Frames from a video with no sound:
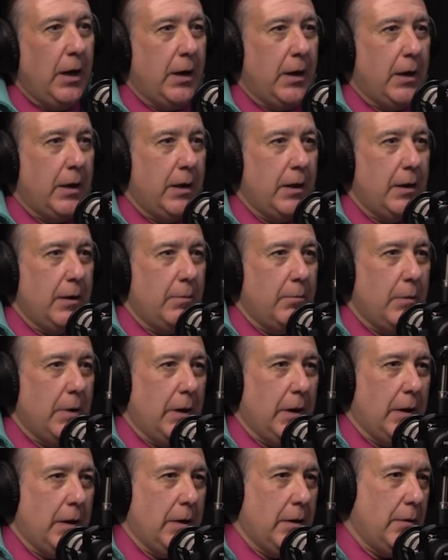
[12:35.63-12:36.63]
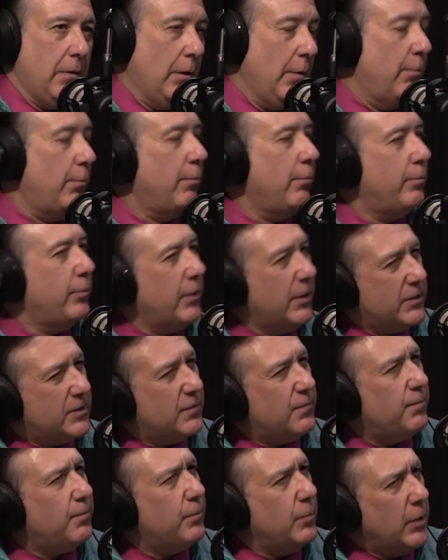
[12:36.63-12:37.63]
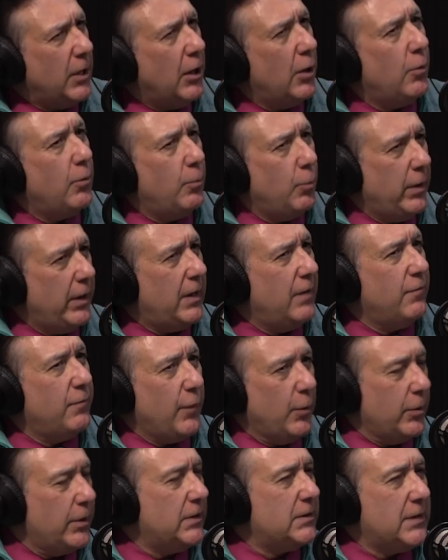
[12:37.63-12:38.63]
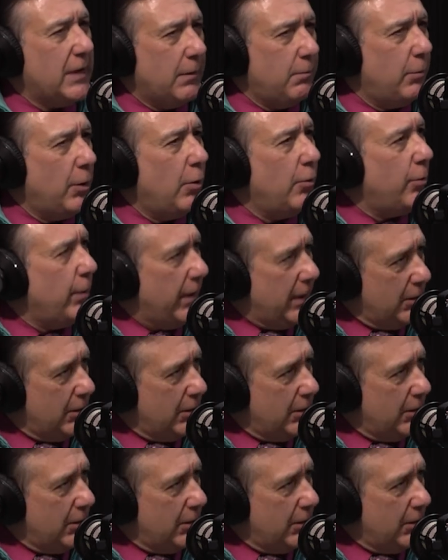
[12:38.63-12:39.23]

Um, um, let's you know we can focus on both.